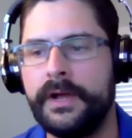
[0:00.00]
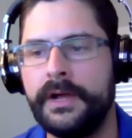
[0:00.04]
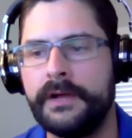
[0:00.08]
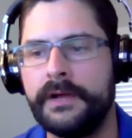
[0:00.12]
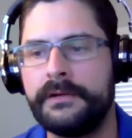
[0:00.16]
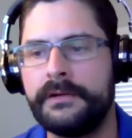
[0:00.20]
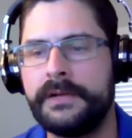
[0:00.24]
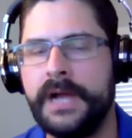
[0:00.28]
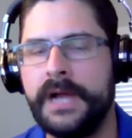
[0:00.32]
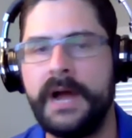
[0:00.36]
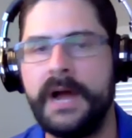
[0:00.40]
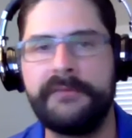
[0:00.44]

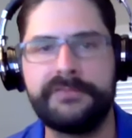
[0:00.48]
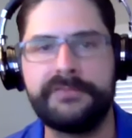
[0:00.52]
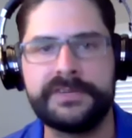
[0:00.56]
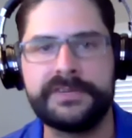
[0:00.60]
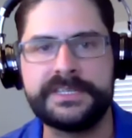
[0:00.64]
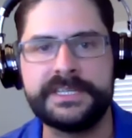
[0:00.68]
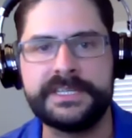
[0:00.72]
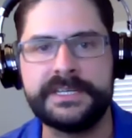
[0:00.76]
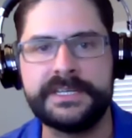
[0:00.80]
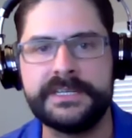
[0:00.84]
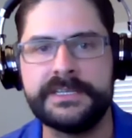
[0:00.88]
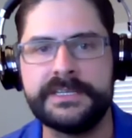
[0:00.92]

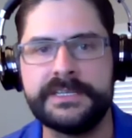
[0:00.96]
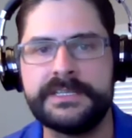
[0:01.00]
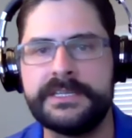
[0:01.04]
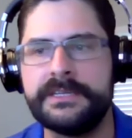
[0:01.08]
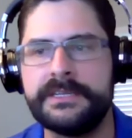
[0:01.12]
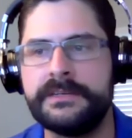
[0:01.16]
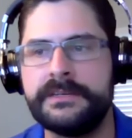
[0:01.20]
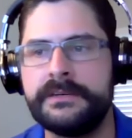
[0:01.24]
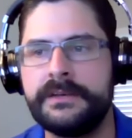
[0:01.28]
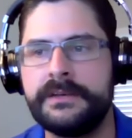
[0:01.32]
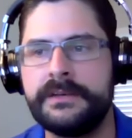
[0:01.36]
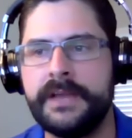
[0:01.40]
conferences
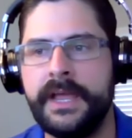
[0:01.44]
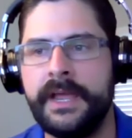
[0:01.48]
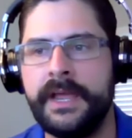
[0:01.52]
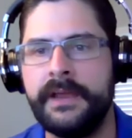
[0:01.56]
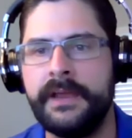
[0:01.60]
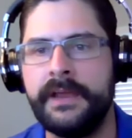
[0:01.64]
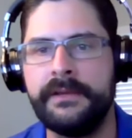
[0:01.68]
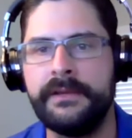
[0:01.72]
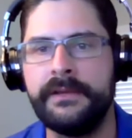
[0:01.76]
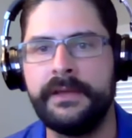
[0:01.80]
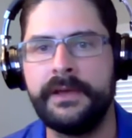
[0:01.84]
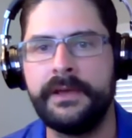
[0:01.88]
and
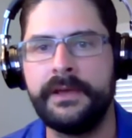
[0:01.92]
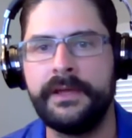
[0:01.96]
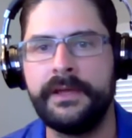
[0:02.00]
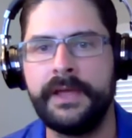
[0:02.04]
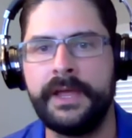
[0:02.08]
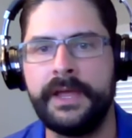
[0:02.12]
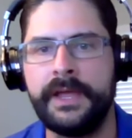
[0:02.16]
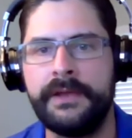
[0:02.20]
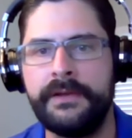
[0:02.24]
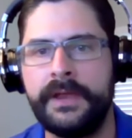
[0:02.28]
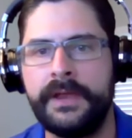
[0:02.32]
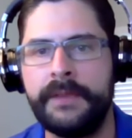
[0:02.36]

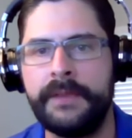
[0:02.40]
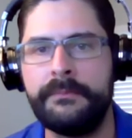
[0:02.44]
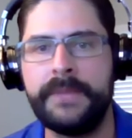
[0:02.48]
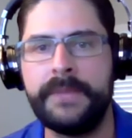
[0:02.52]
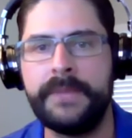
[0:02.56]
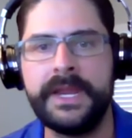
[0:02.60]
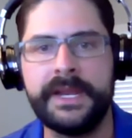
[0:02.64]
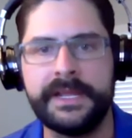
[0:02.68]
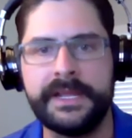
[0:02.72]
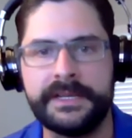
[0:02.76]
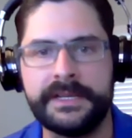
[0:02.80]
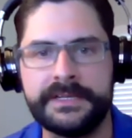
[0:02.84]

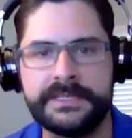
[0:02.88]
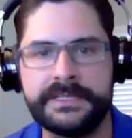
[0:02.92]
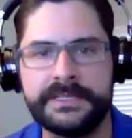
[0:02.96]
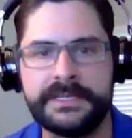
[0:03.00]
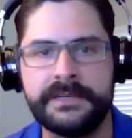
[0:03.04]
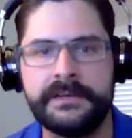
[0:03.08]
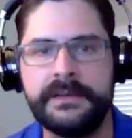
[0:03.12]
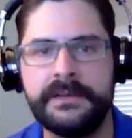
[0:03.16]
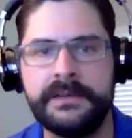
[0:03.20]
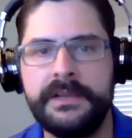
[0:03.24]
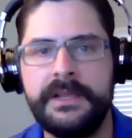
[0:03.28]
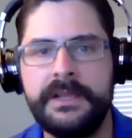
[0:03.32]
meetings
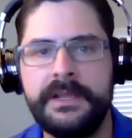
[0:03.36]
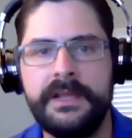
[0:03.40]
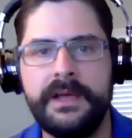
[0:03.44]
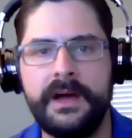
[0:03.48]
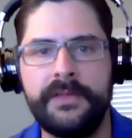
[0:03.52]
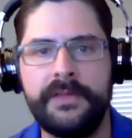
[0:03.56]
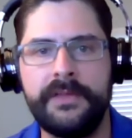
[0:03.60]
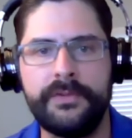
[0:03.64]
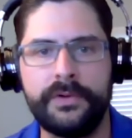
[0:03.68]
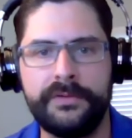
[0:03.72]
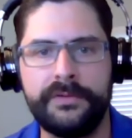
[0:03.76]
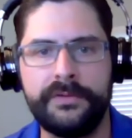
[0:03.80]
and
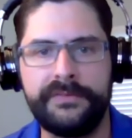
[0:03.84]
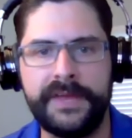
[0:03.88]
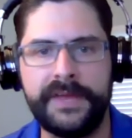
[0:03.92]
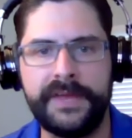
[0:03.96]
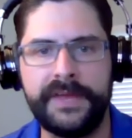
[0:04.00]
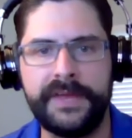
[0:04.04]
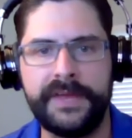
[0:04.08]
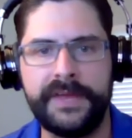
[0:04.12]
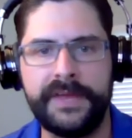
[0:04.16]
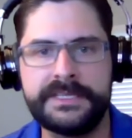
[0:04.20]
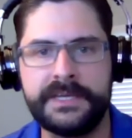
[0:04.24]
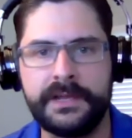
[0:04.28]
other
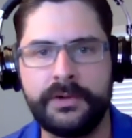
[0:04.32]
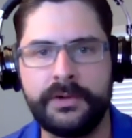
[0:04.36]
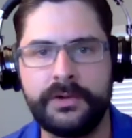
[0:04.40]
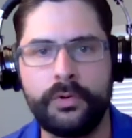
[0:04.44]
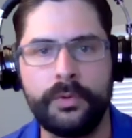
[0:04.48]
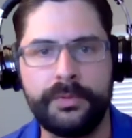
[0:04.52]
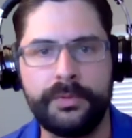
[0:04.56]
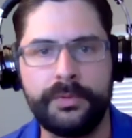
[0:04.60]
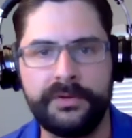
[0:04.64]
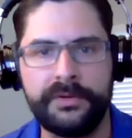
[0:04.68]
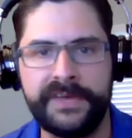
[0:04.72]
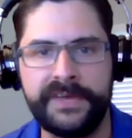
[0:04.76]
events,
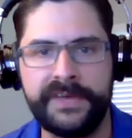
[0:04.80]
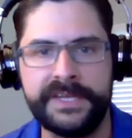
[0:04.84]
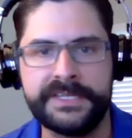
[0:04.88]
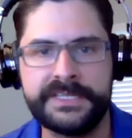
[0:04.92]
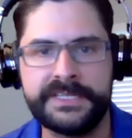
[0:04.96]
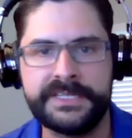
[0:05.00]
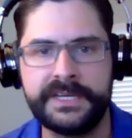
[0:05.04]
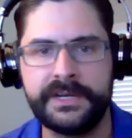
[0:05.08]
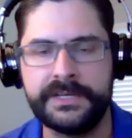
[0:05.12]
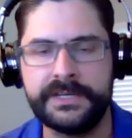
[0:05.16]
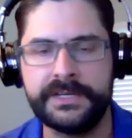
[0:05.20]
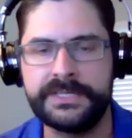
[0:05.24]
corporate
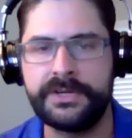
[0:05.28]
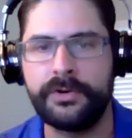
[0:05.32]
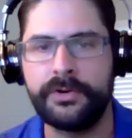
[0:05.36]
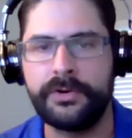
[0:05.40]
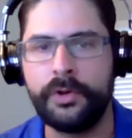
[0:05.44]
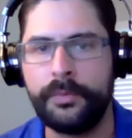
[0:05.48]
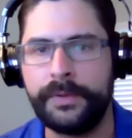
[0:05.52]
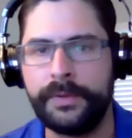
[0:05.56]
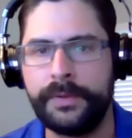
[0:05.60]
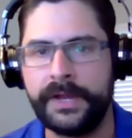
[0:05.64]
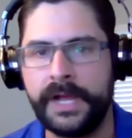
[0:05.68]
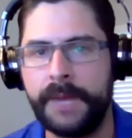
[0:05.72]
events, going to start
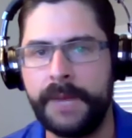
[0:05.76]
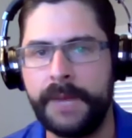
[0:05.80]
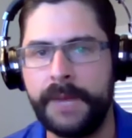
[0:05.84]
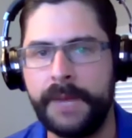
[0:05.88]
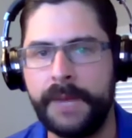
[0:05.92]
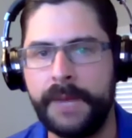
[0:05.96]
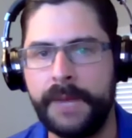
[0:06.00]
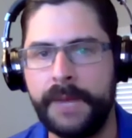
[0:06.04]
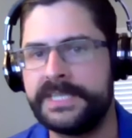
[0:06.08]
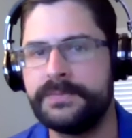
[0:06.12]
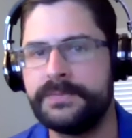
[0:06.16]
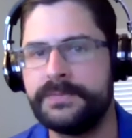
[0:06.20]
opening up if
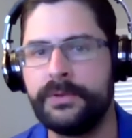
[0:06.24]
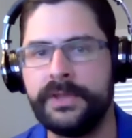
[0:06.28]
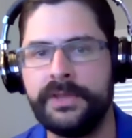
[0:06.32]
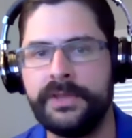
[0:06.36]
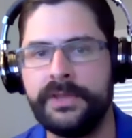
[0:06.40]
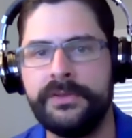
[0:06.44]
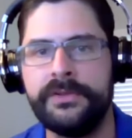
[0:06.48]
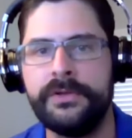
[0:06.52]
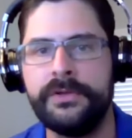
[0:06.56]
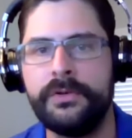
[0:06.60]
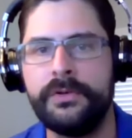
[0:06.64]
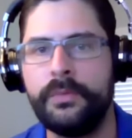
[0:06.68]
that's what you
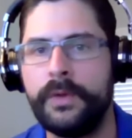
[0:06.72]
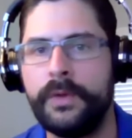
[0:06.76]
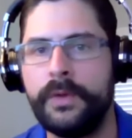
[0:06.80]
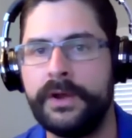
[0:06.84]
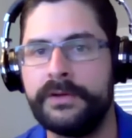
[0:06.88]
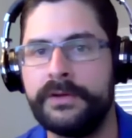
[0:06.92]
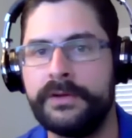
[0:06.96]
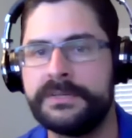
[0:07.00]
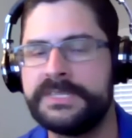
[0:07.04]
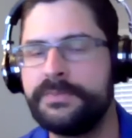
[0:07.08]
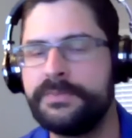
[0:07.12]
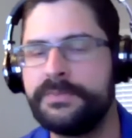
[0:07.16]
do, when
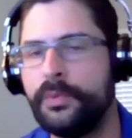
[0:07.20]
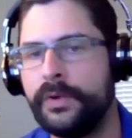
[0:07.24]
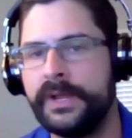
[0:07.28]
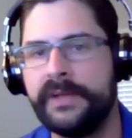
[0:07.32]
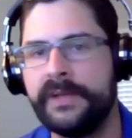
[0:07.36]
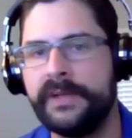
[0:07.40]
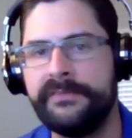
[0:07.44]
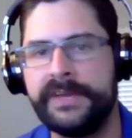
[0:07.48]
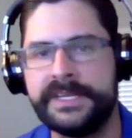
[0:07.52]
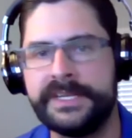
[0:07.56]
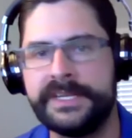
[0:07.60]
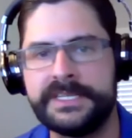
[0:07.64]
are sporting
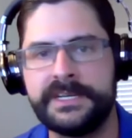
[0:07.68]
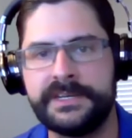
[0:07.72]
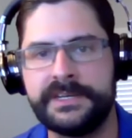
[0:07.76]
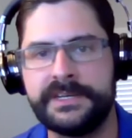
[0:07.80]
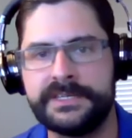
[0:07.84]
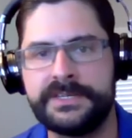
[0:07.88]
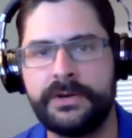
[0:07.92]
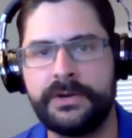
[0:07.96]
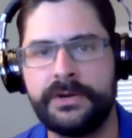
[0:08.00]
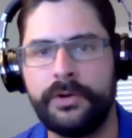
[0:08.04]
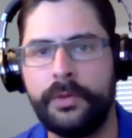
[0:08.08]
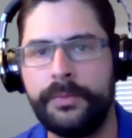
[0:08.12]
events going to
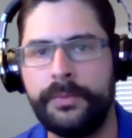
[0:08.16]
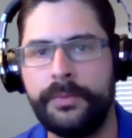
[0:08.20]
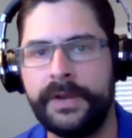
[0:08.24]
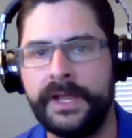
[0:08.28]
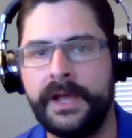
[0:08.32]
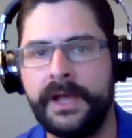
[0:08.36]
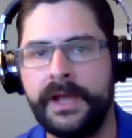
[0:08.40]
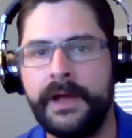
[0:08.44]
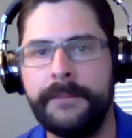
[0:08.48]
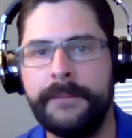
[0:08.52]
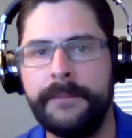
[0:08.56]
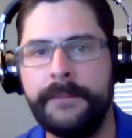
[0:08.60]
start
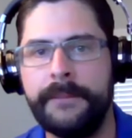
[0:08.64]
opening up,